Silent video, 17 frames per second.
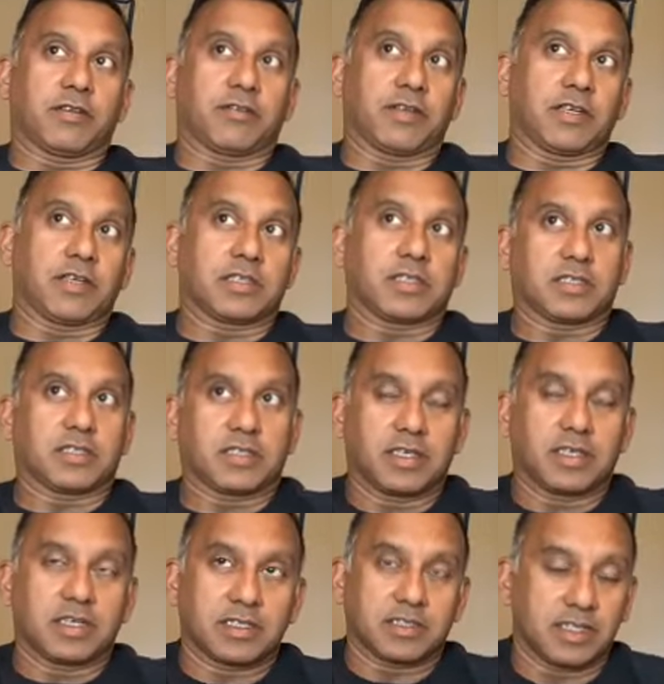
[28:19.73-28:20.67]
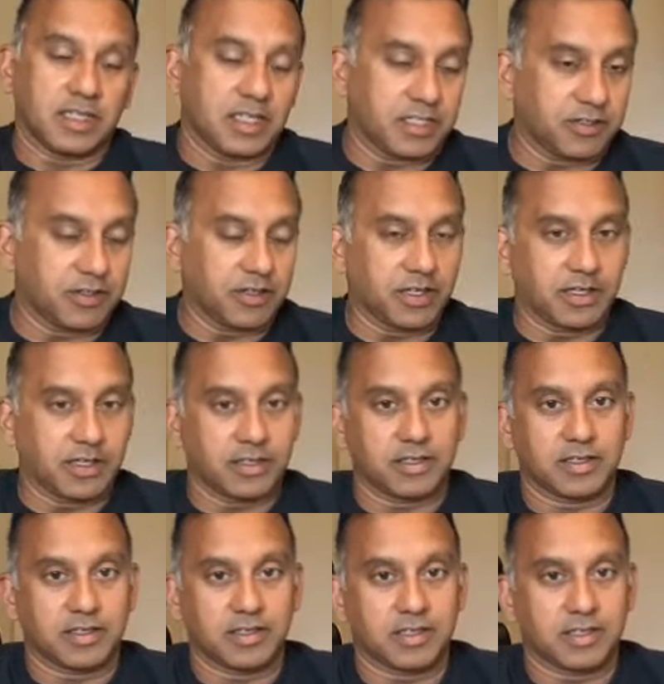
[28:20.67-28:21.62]
things is literally
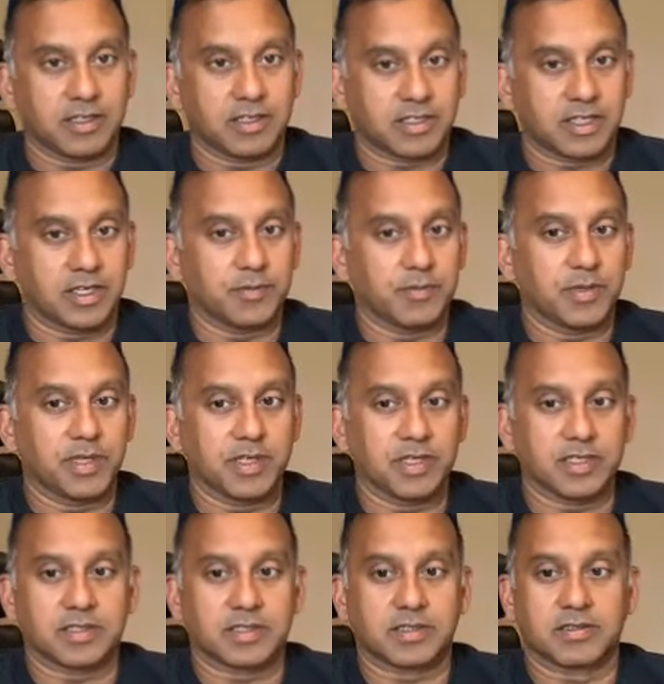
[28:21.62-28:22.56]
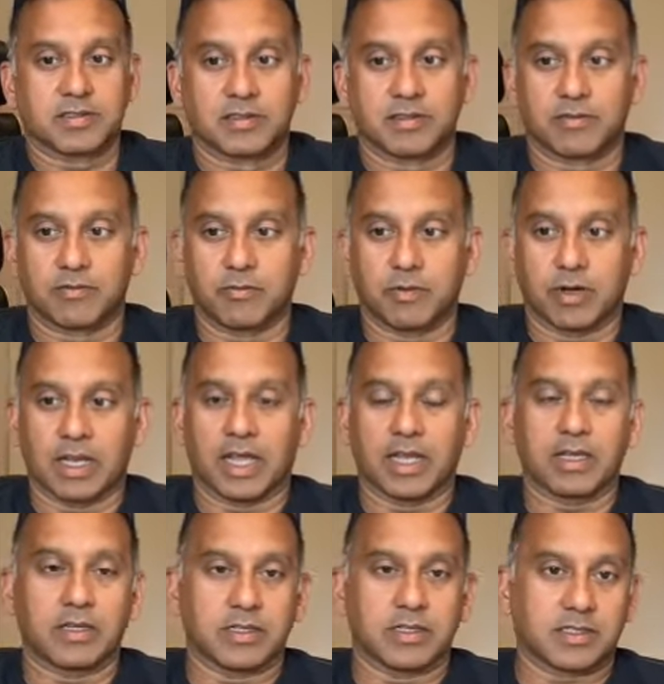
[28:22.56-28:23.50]
him and his
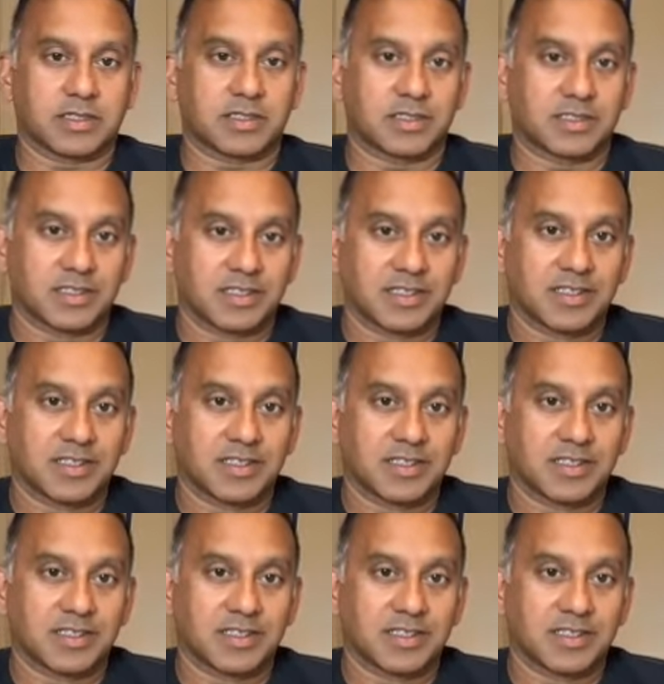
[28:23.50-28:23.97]
relentless